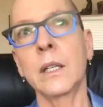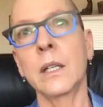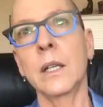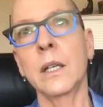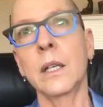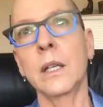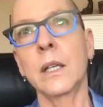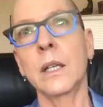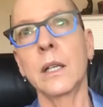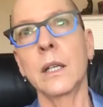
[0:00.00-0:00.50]

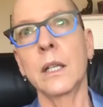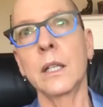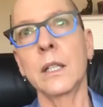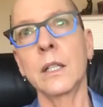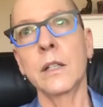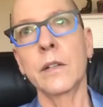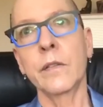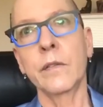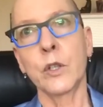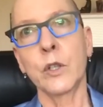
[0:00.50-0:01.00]
in an
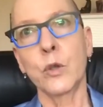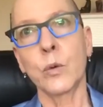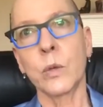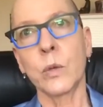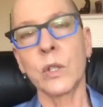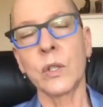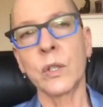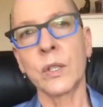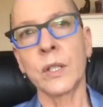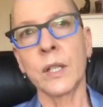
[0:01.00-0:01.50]

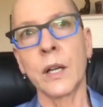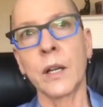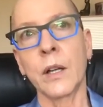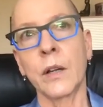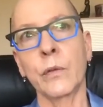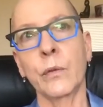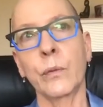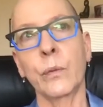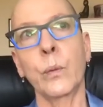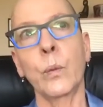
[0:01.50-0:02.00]
individual
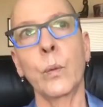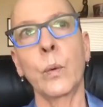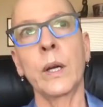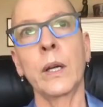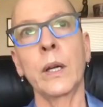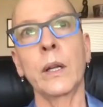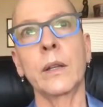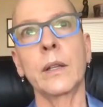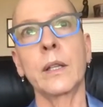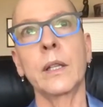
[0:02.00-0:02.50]
self
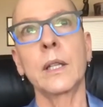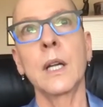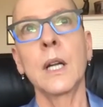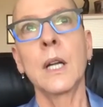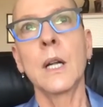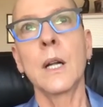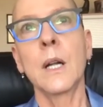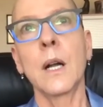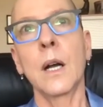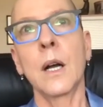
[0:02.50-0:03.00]
with
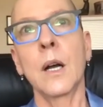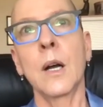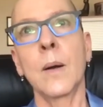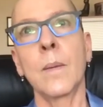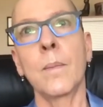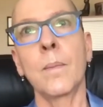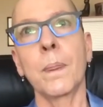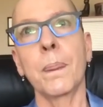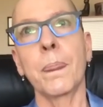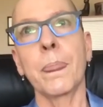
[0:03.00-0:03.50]

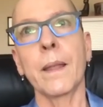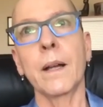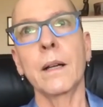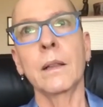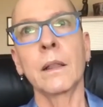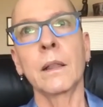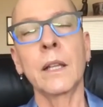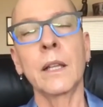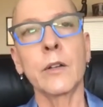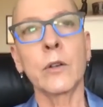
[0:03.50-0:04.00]
um,
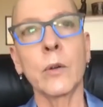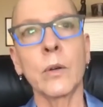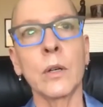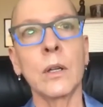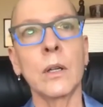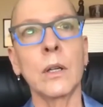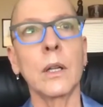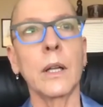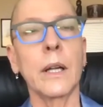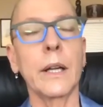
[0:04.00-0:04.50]

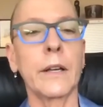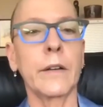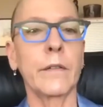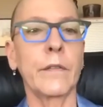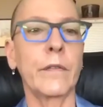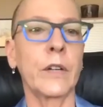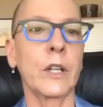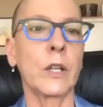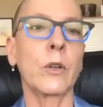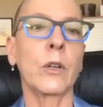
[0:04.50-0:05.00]
literal and
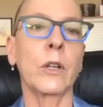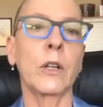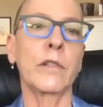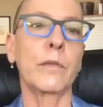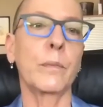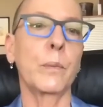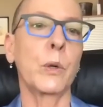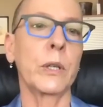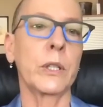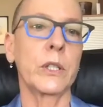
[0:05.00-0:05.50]
figurative
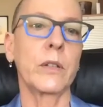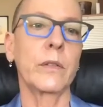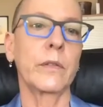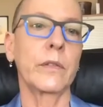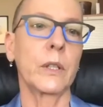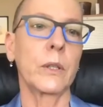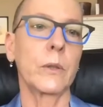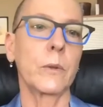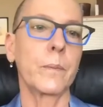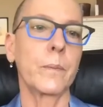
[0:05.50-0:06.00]
points of
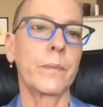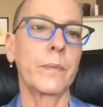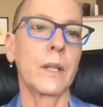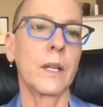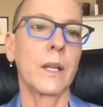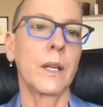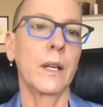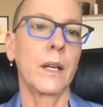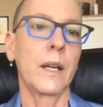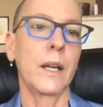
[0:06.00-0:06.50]
view.
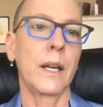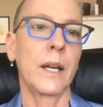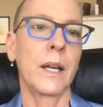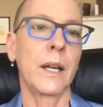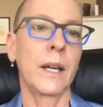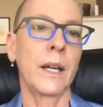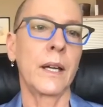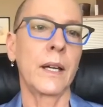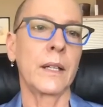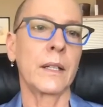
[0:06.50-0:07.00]

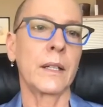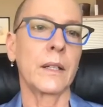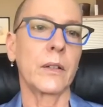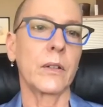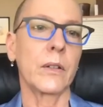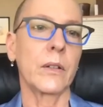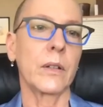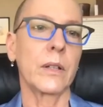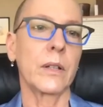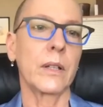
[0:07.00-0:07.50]

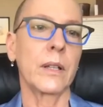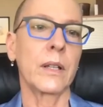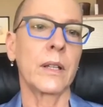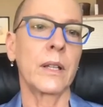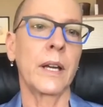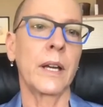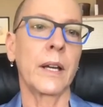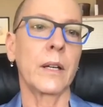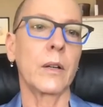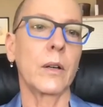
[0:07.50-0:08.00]
And
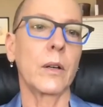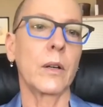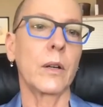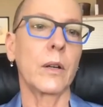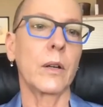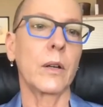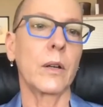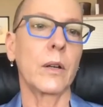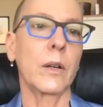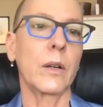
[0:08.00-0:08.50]
that
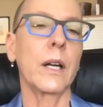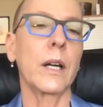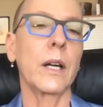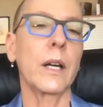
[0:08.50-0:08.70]
our